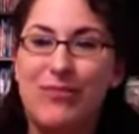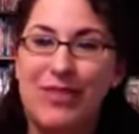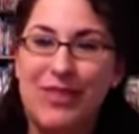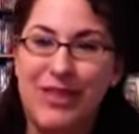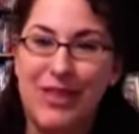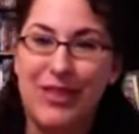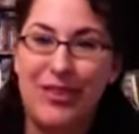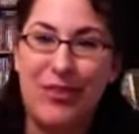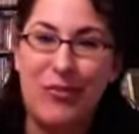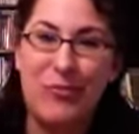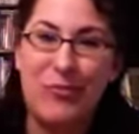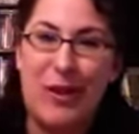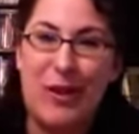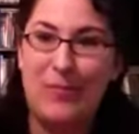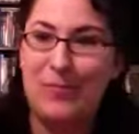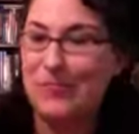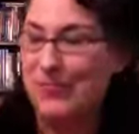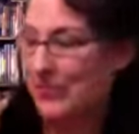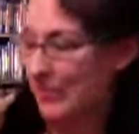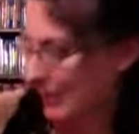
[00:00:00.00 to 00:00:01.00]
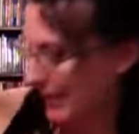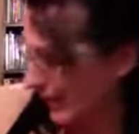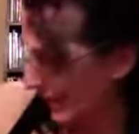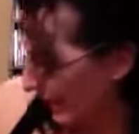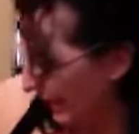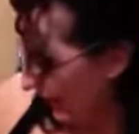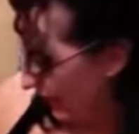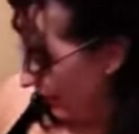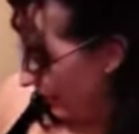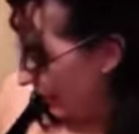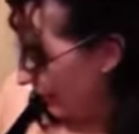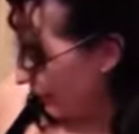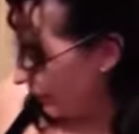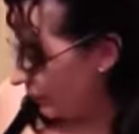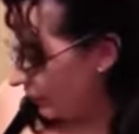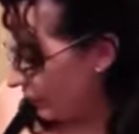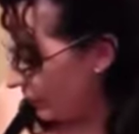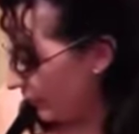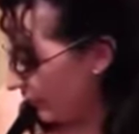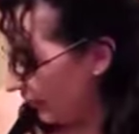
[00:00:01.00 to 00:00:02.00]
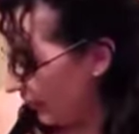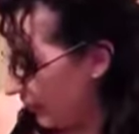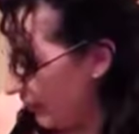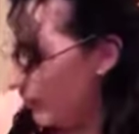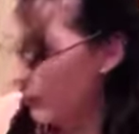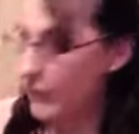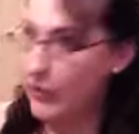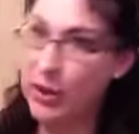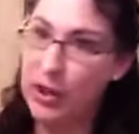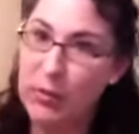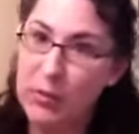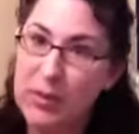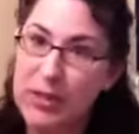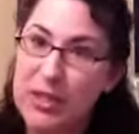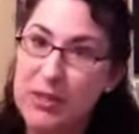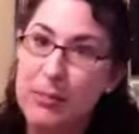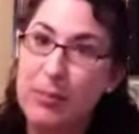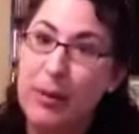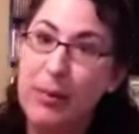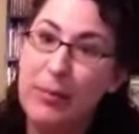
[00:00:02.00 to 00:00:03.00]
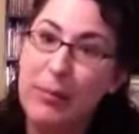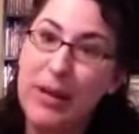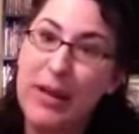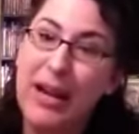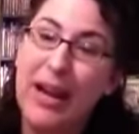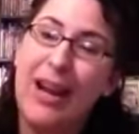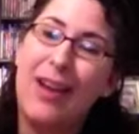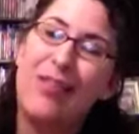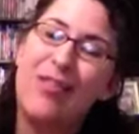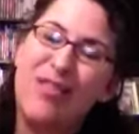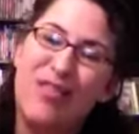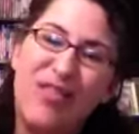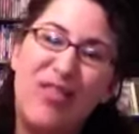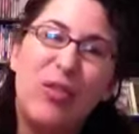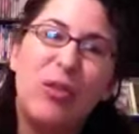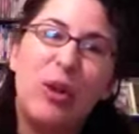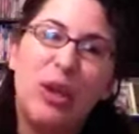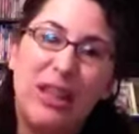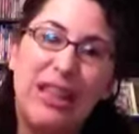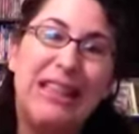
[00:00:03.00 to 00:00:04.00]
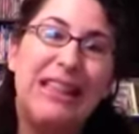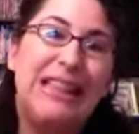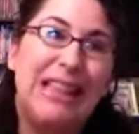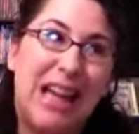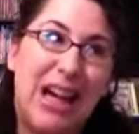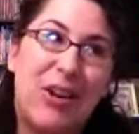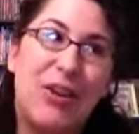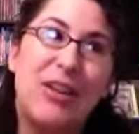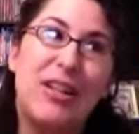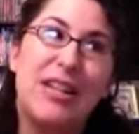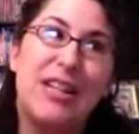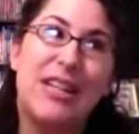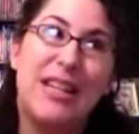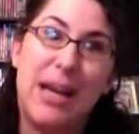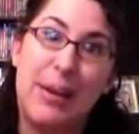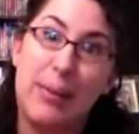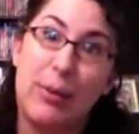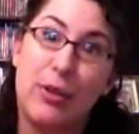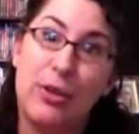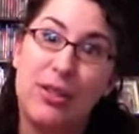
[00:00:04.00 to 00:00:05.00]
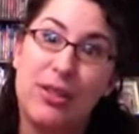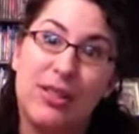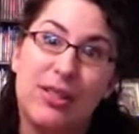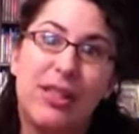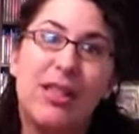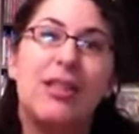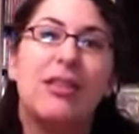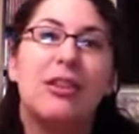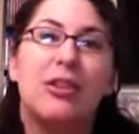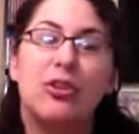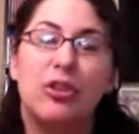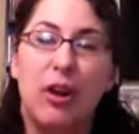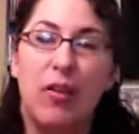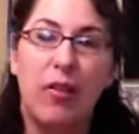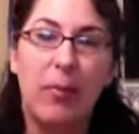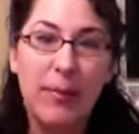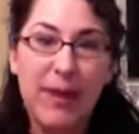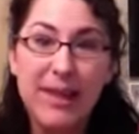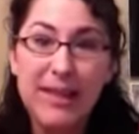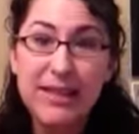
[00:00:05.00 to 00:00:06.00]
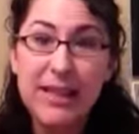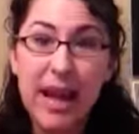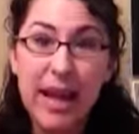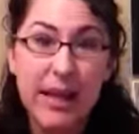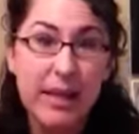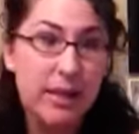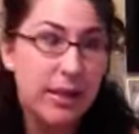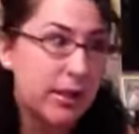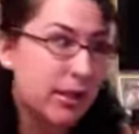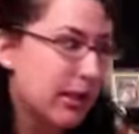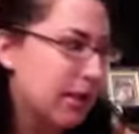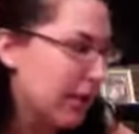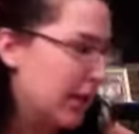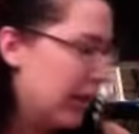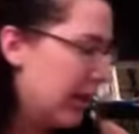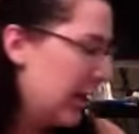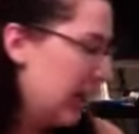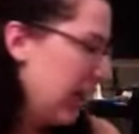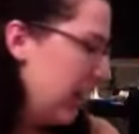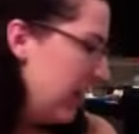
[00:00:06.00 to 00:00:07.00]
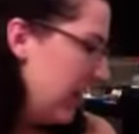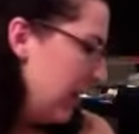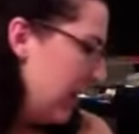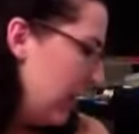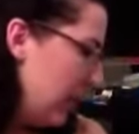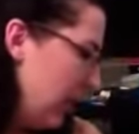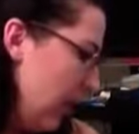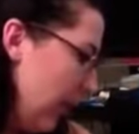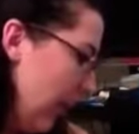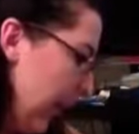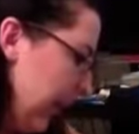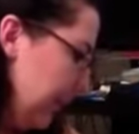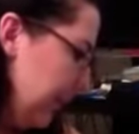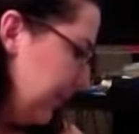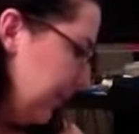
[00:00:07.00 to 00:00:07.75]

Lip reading: So, yeah. There's that. And if you hear a bunch of bumping, I have really loud neighbors, and they're driving me insane. Okay,